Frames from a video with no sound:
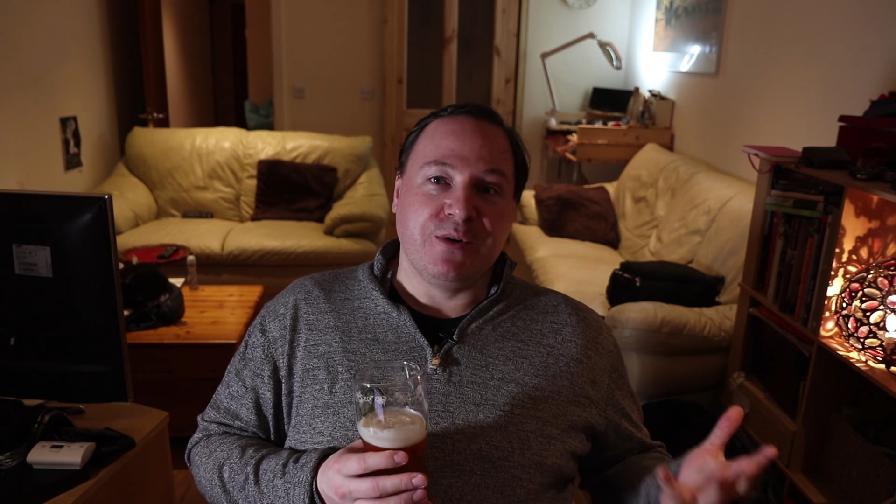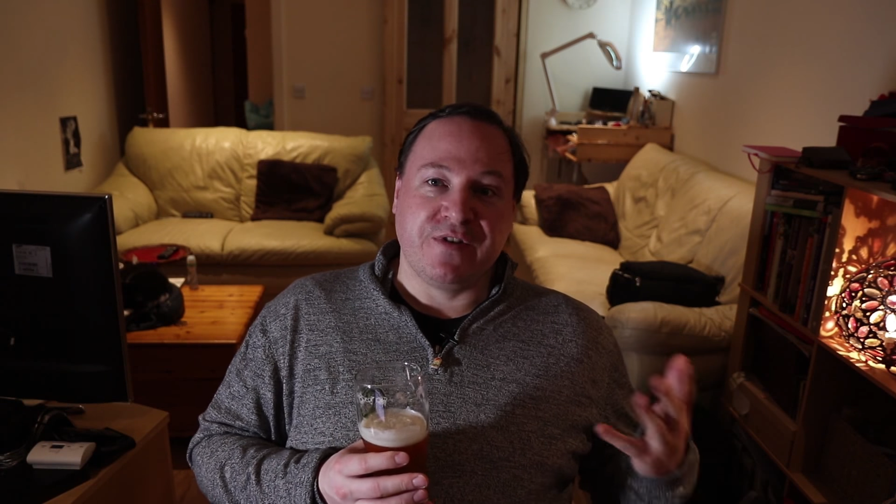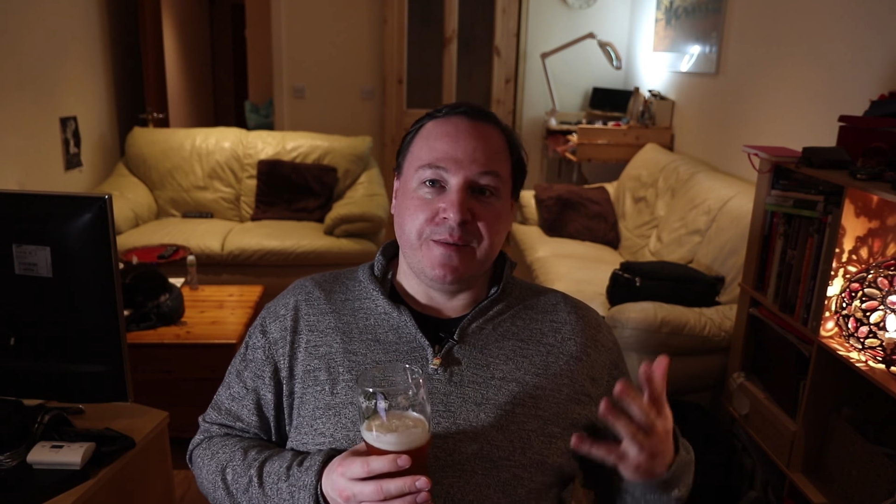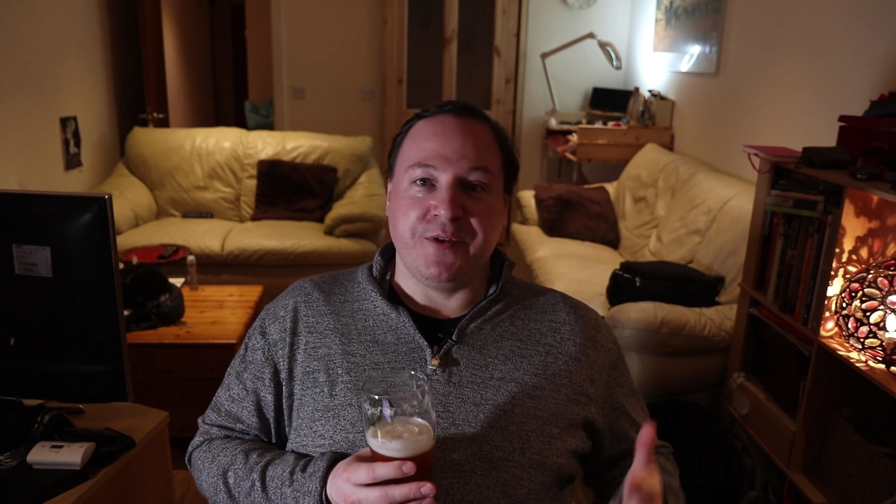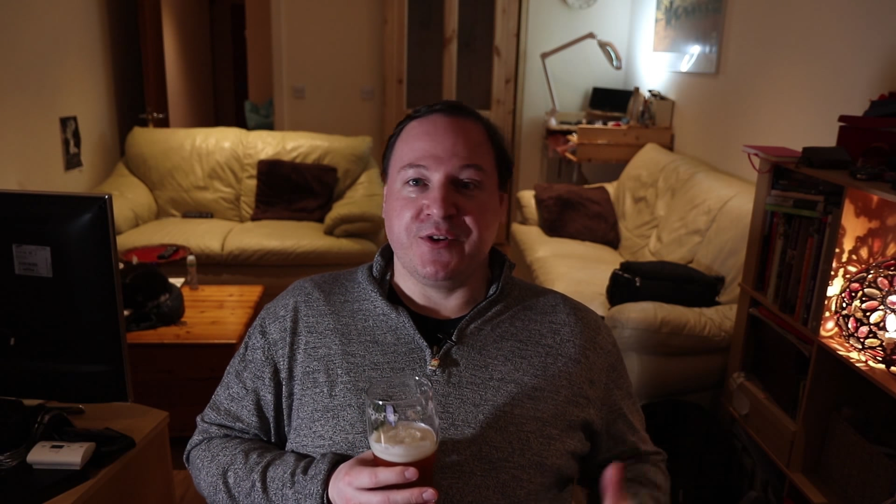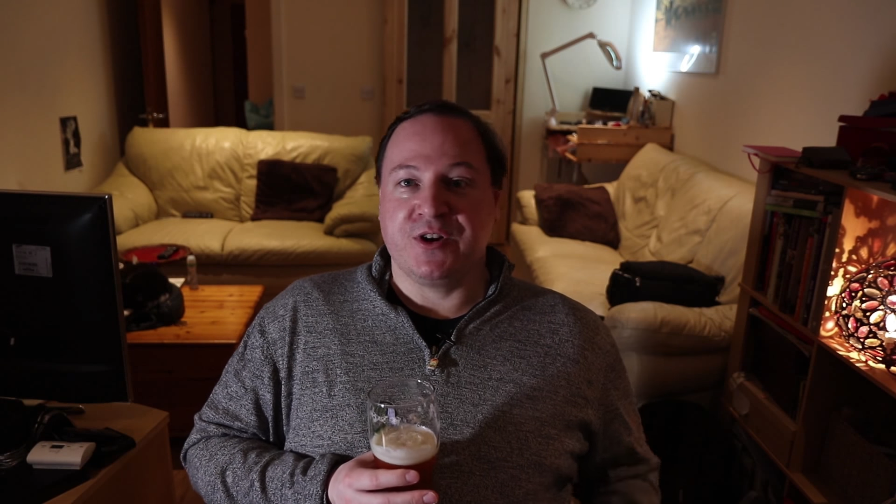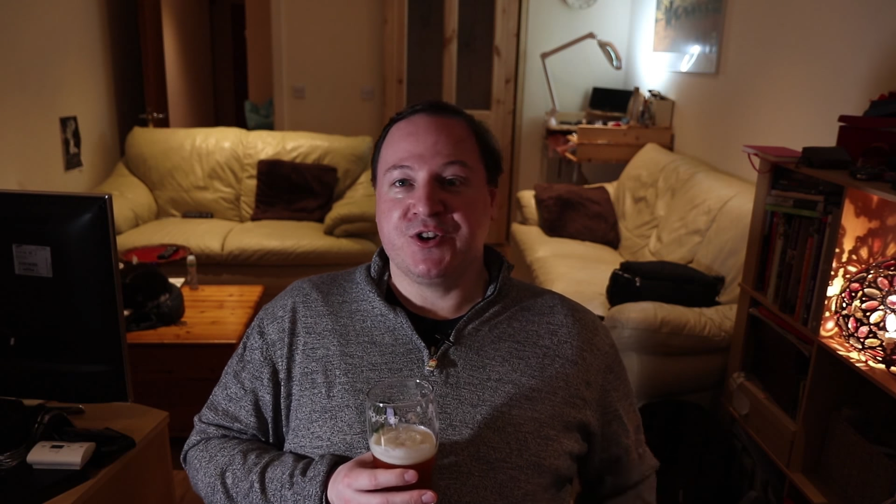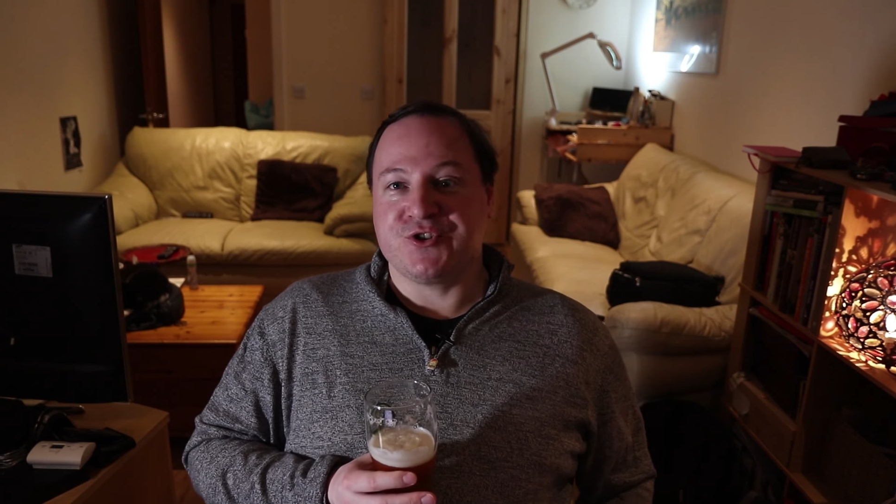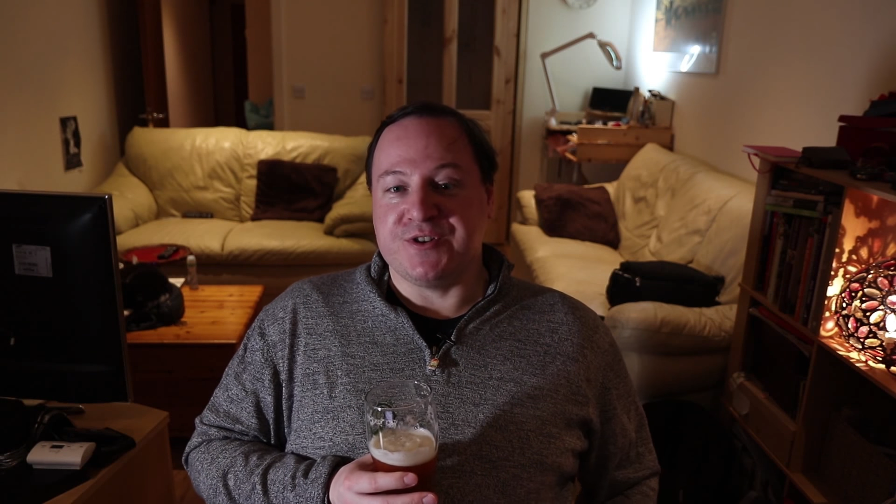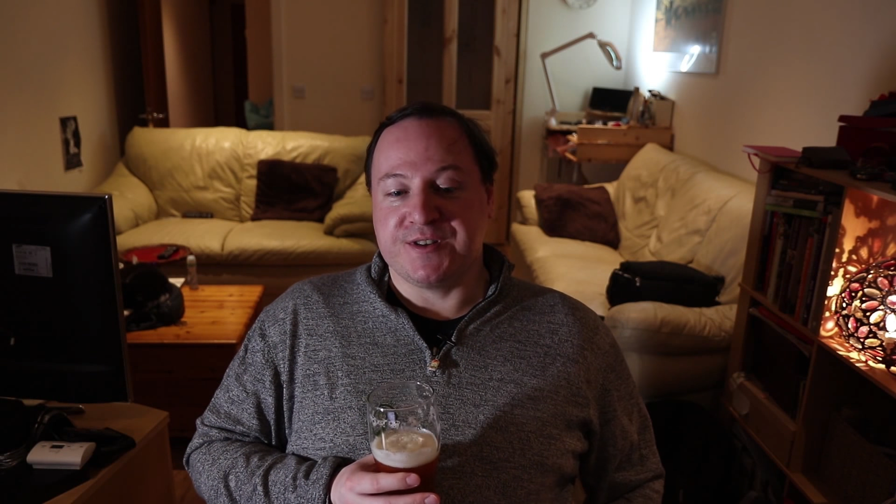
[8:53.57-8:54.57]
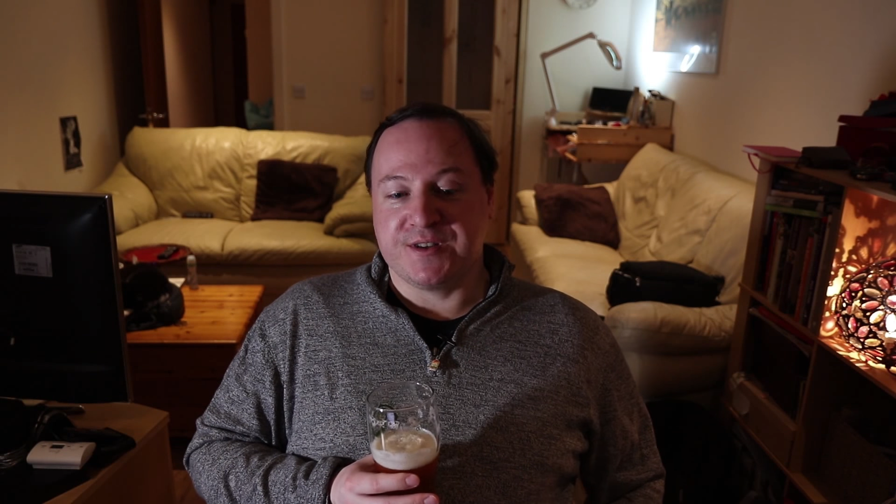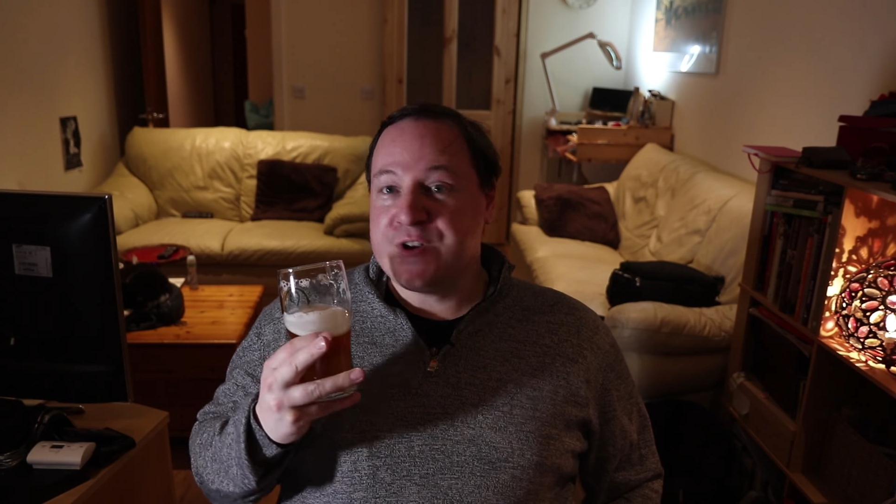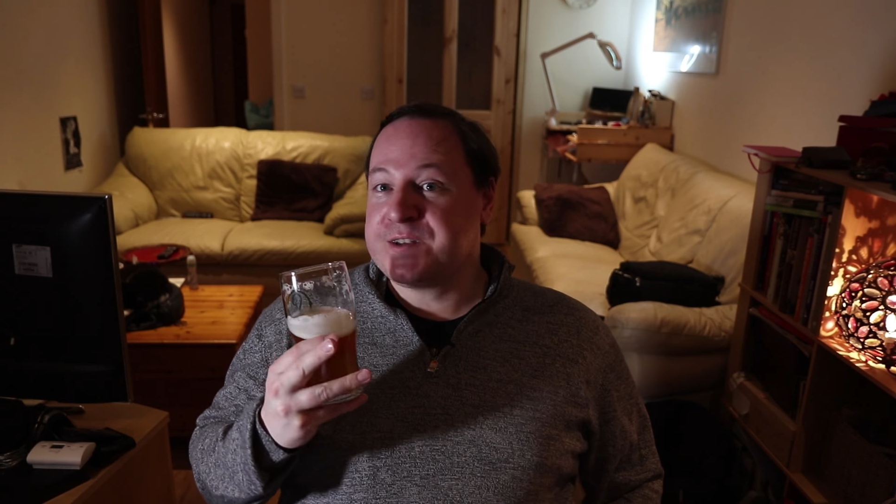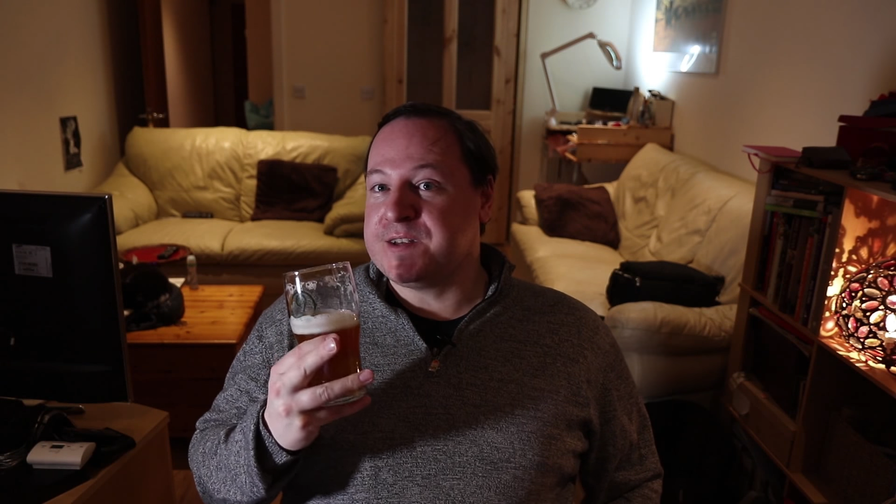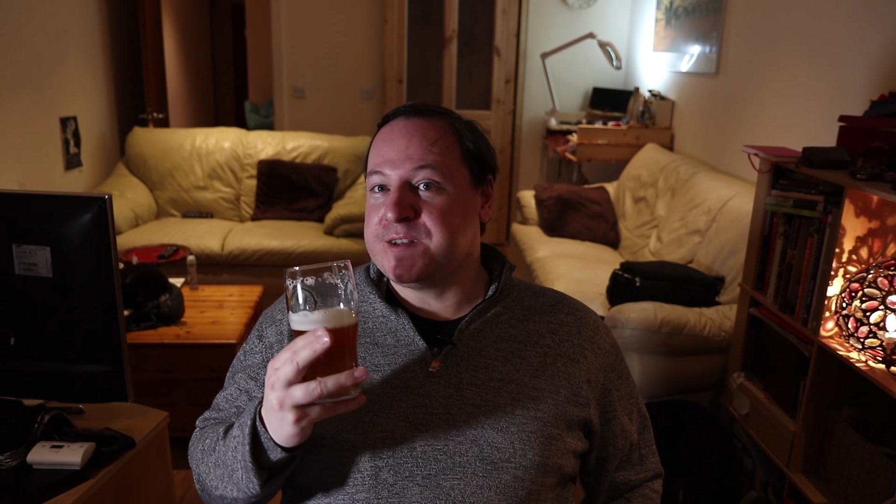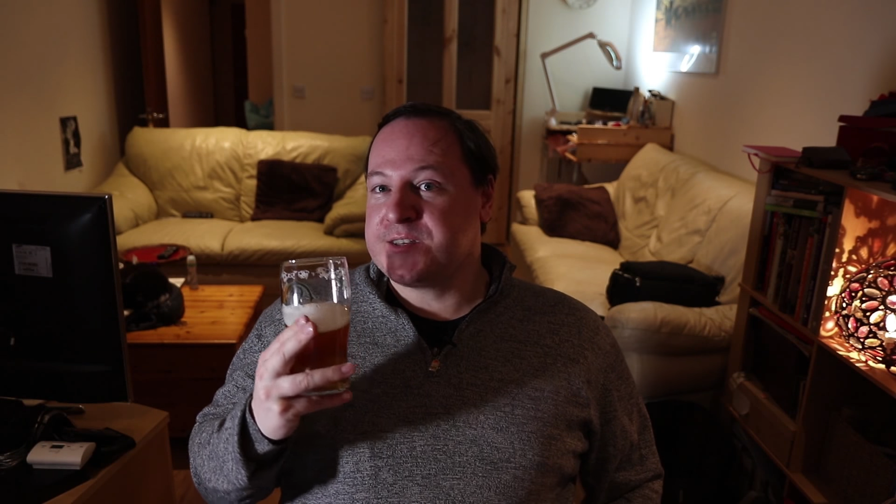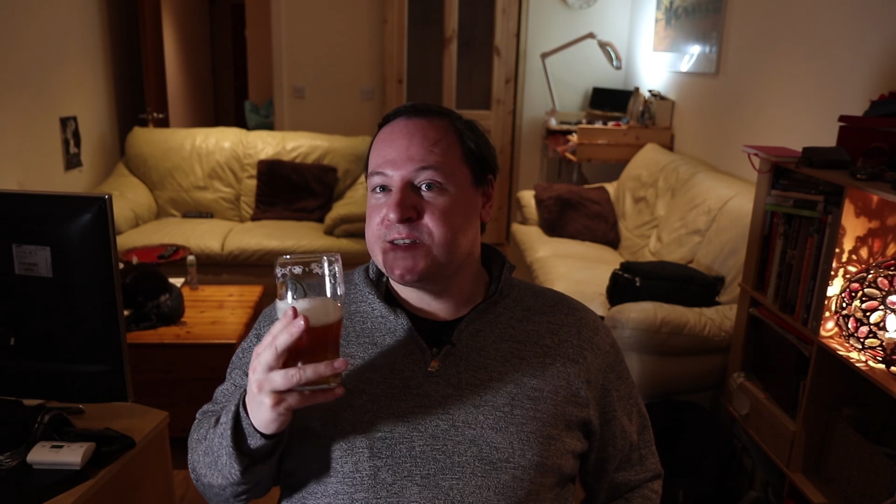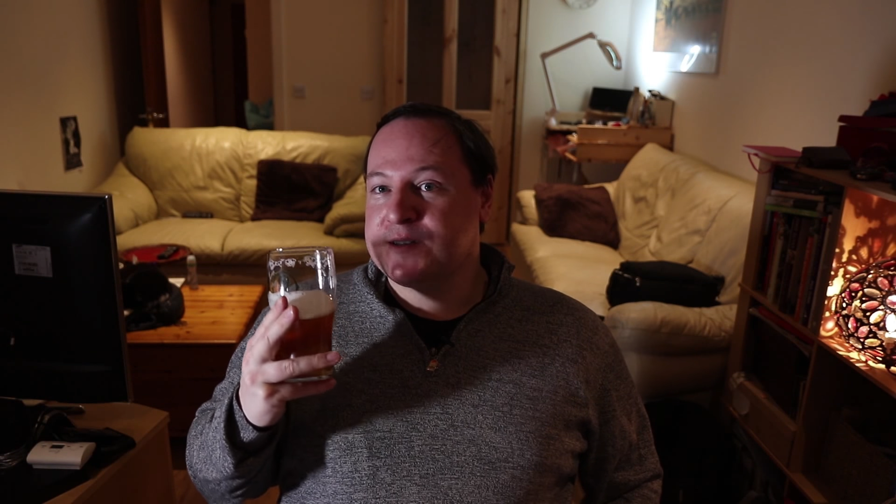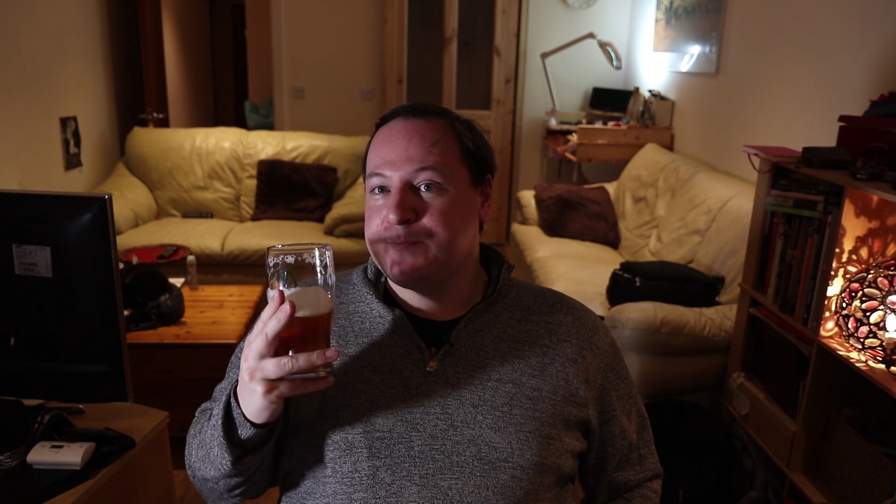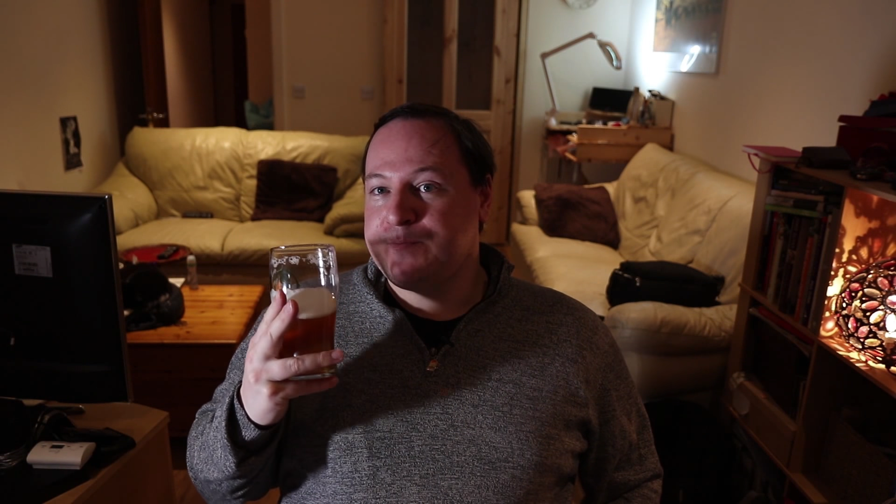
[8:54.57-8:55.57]
were from other countries. For
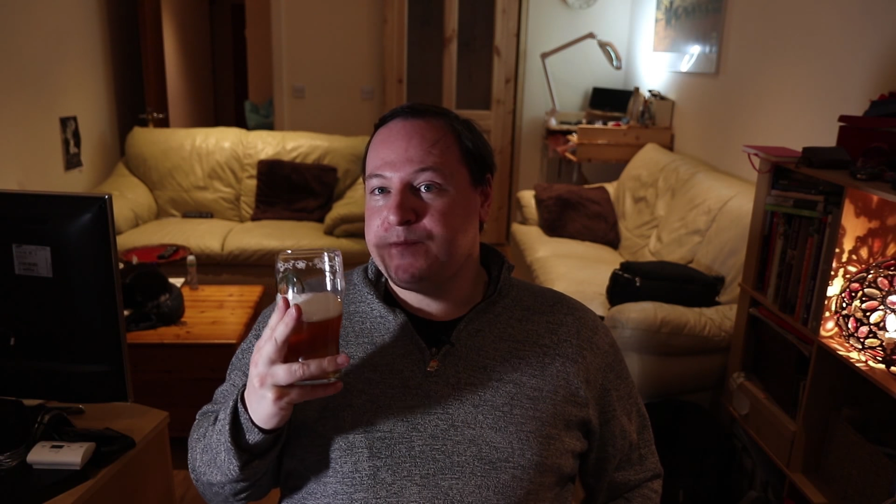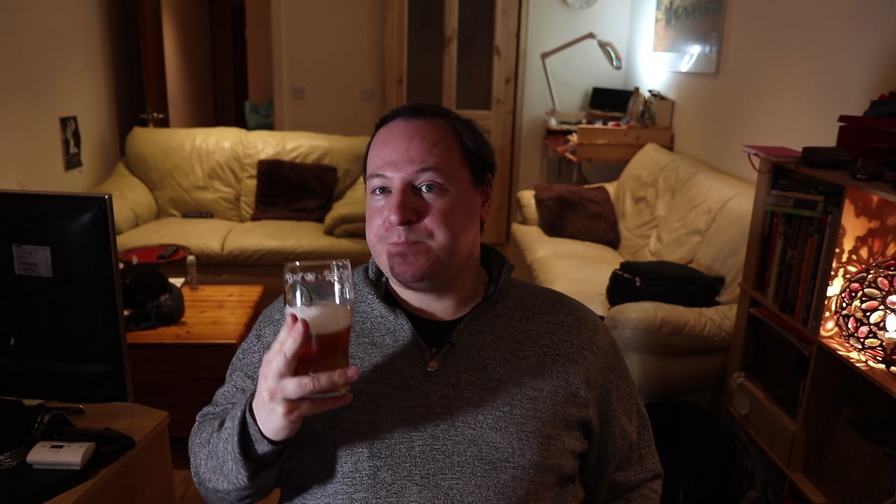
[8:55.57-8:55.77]
instance,